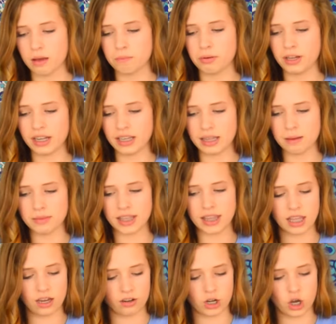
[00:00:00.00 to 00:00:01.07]
putting them
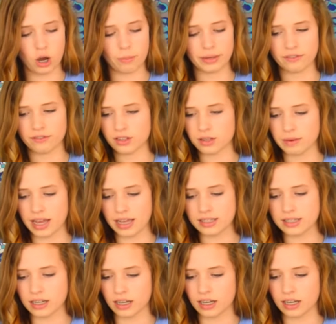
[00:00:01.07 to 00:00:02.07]
in there and hoping for the best.